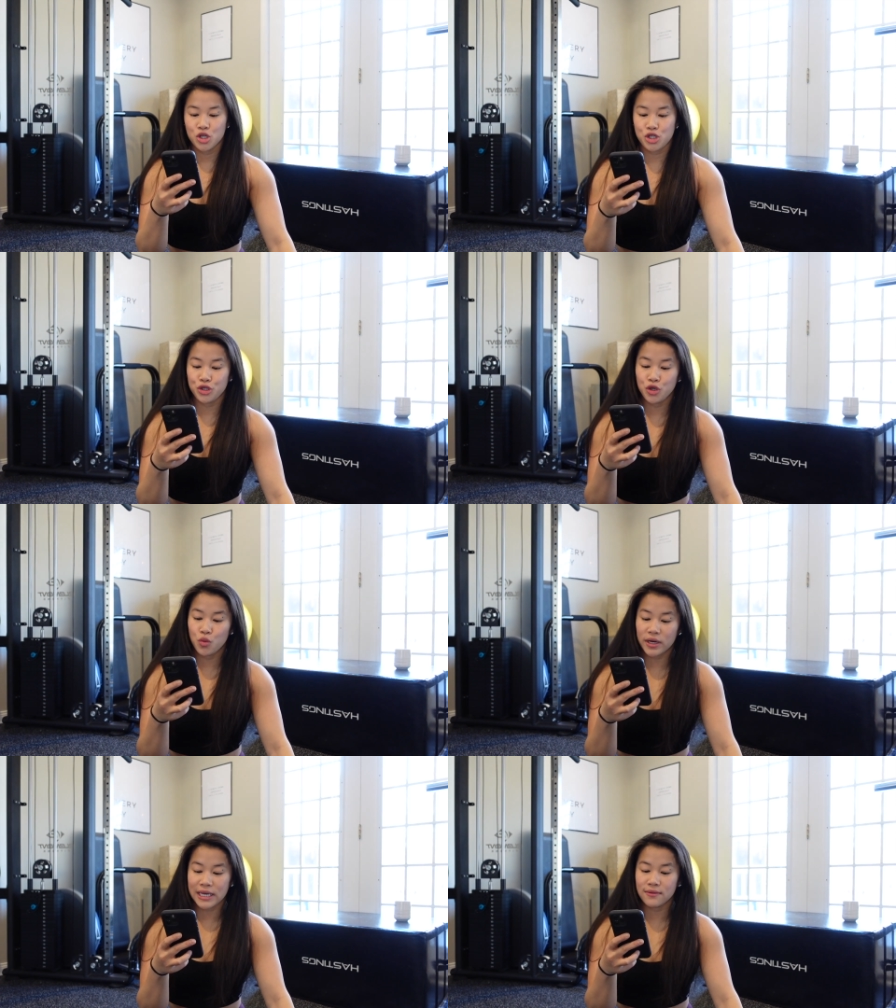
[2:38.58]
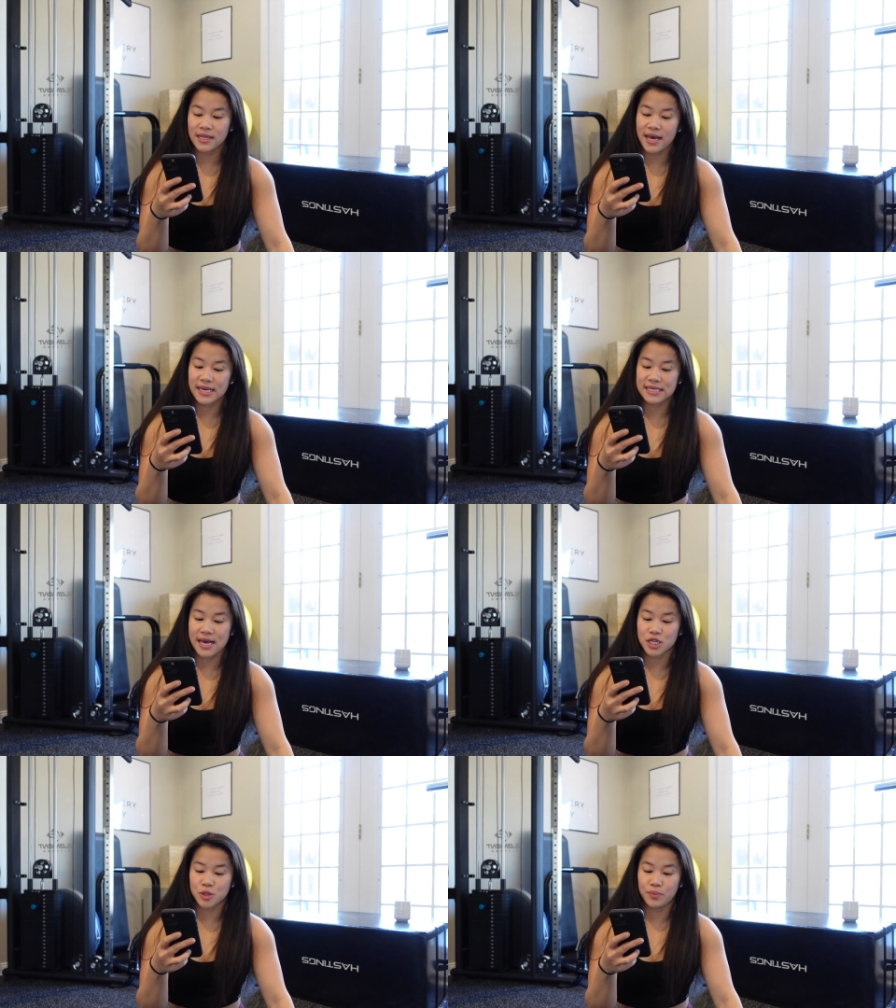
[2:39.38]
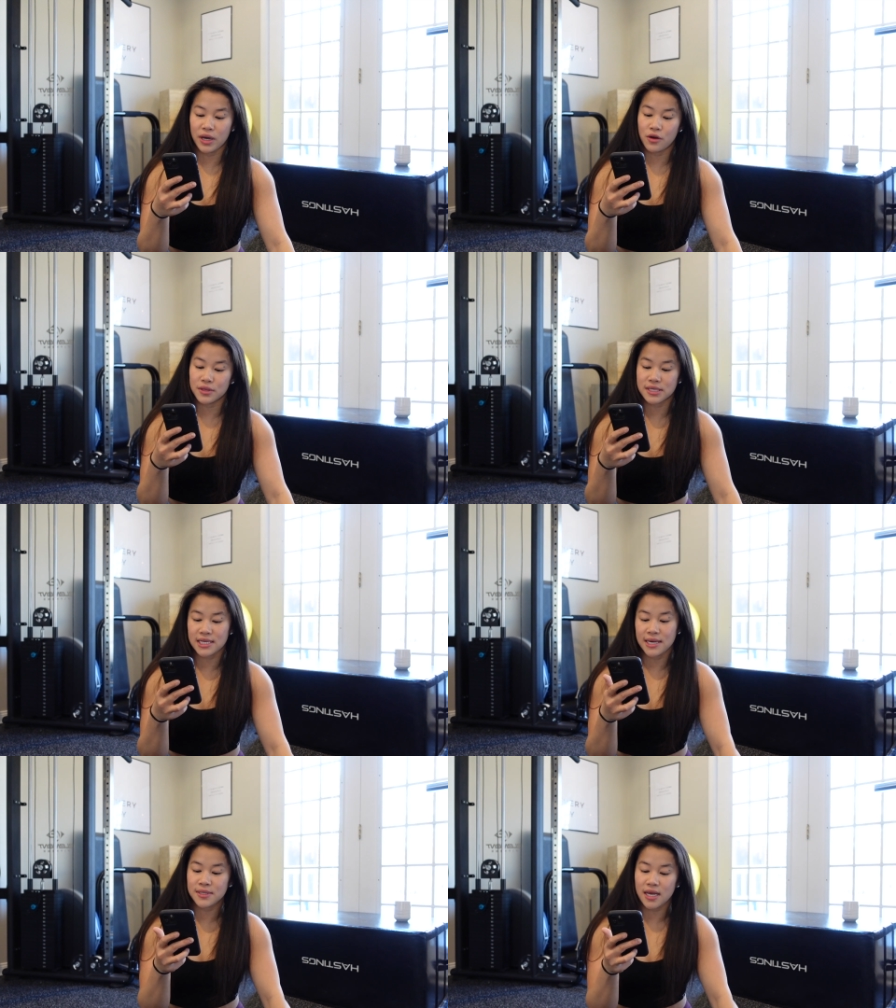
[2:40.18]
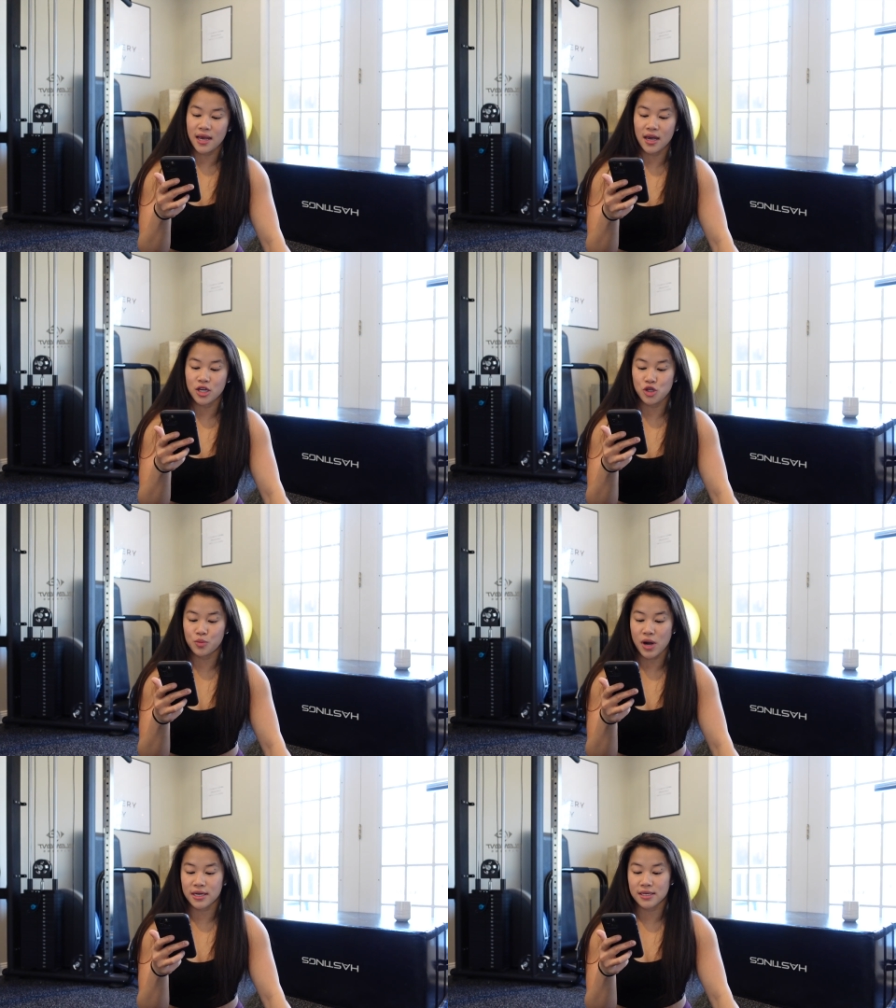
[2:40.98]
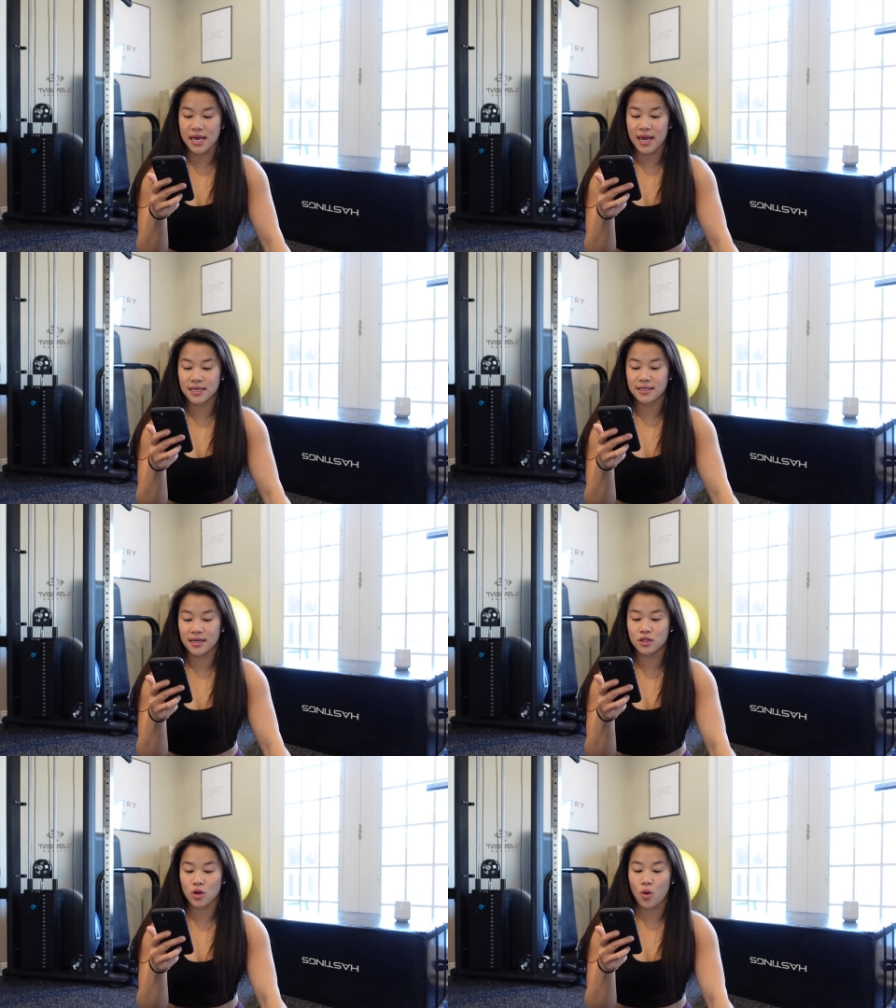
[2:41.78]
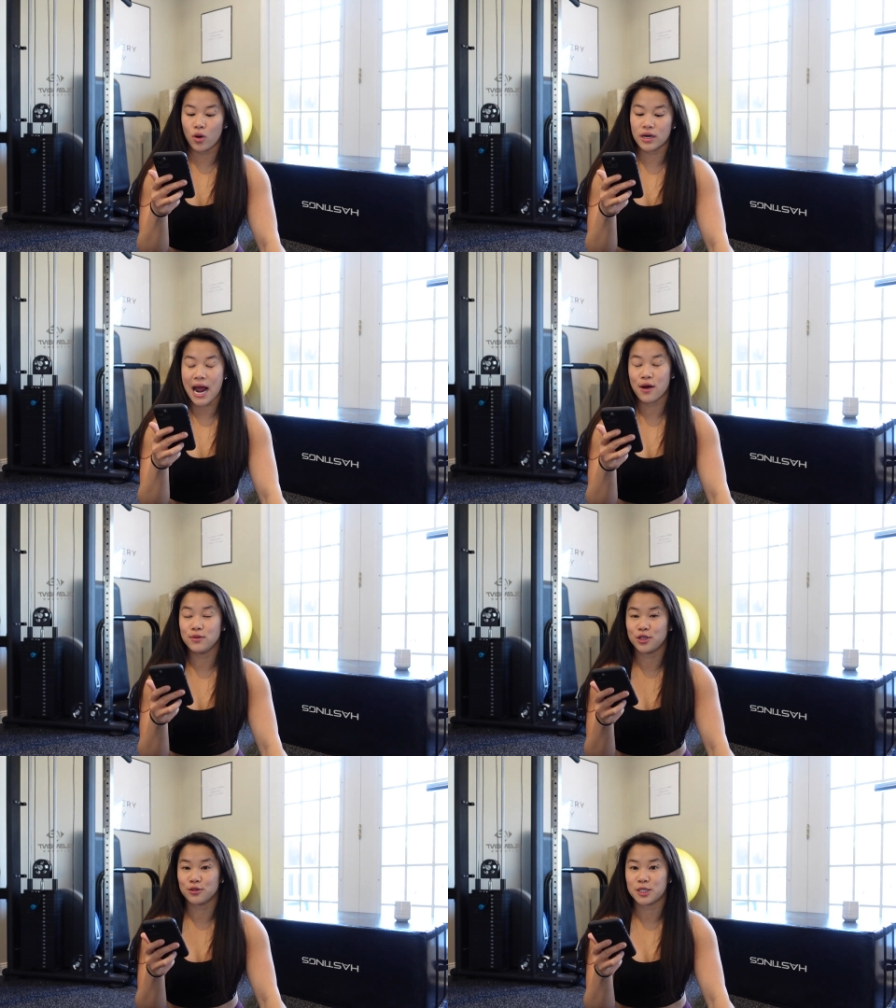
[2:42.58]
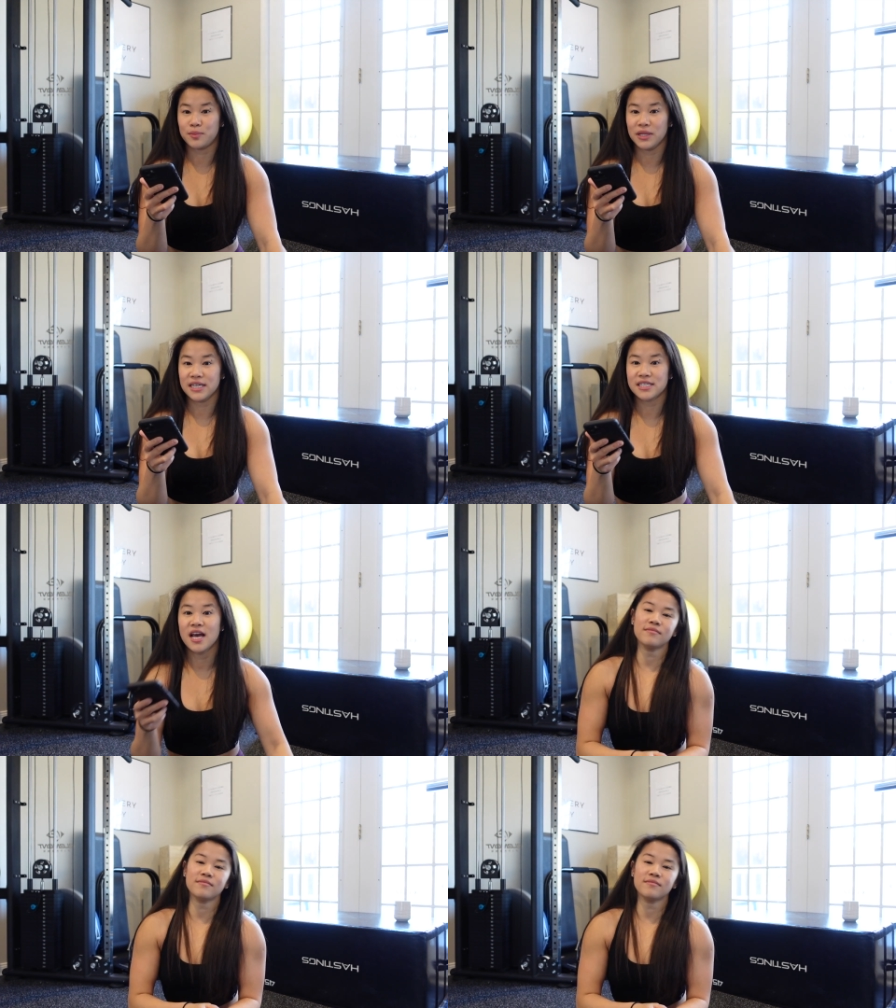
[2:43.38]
Do you work out leg slash butt on the same day you practice handstands or how's your split?